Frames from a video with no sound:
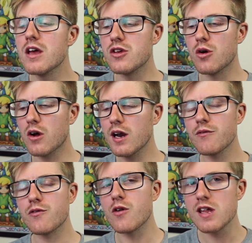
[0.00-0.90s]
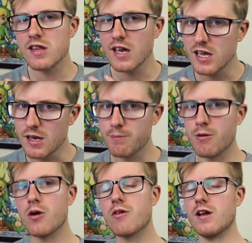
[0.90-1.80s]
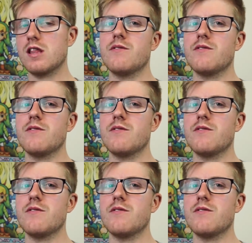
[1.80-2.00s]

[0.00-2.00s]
You're kind of resetting your progress